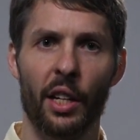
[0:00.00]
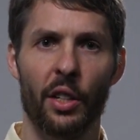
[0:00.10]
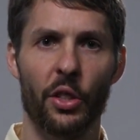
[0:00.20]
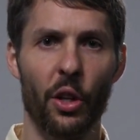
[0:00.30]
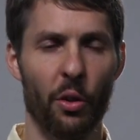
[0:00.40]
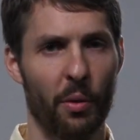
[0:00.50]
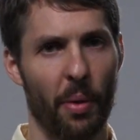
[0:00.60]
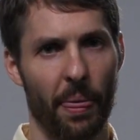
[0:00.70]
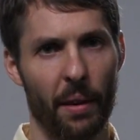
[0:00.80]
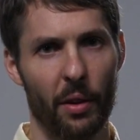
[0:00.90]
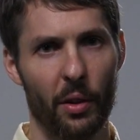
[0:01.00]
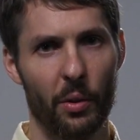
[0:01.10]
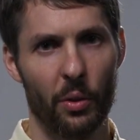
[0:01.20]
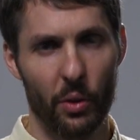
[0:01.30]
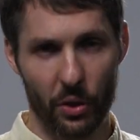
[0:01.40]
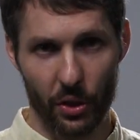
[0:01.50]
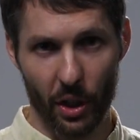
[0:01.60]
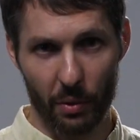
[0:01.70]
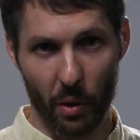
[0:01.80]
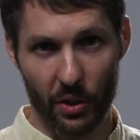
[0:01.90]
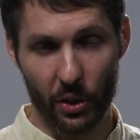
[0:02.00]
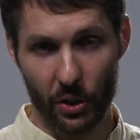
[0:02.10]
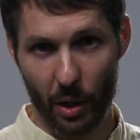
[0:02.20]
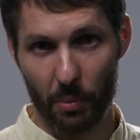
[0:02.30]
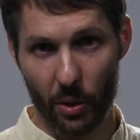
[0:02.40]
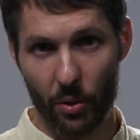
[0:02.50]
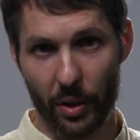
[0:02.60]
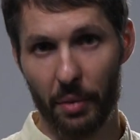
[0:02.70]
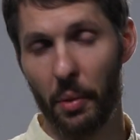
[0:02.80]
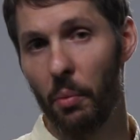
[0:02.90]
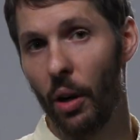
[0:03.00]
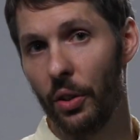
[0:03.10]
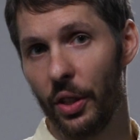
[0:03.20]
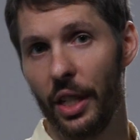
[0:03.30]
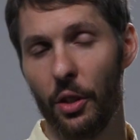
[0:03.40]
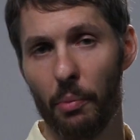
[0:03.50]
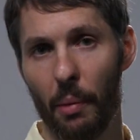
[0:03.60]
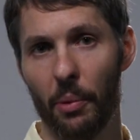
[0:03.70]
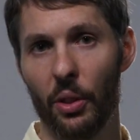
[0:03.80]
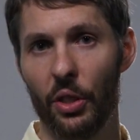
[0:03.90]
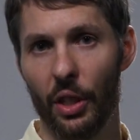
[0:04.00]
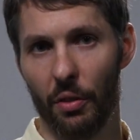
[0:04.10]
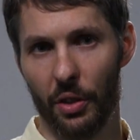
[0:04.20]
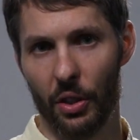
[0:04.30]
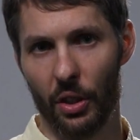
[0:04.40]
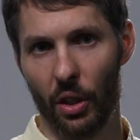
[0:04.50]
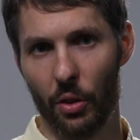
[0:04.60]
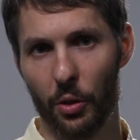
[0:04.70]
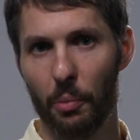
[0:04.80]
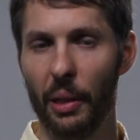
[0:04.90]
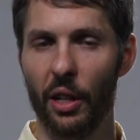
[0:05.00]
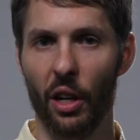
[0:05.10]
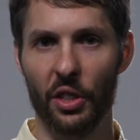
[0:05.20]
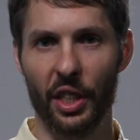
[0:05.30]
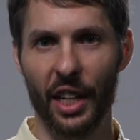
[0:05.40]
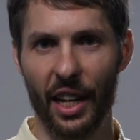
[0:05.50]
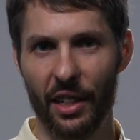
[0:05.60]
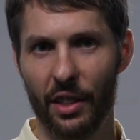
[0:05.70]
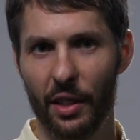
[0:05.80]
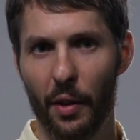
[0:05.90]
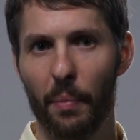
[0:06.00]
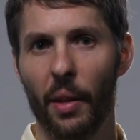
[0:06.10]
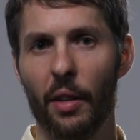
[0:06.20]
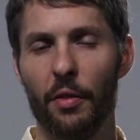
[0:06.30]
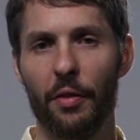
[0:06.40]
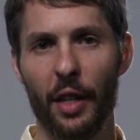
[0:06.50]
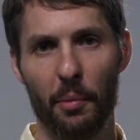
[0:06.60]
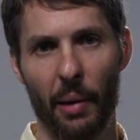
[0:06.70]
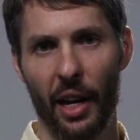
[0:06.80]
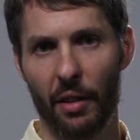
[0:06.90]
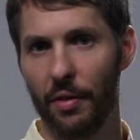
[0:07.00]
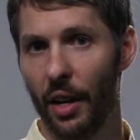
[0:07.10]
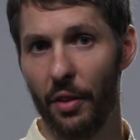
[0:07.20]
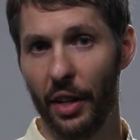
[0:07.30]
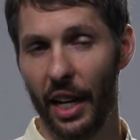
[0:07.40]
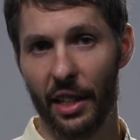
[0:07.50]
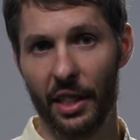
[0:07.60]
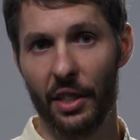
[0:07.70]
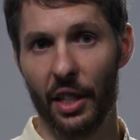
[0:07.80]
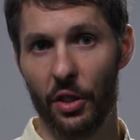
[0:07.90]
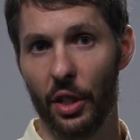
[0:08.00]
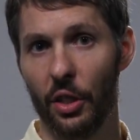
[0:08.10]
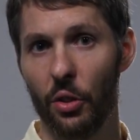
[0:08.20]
So, to some degree, we want each member to self-disclose because, again, feedback via reality testing is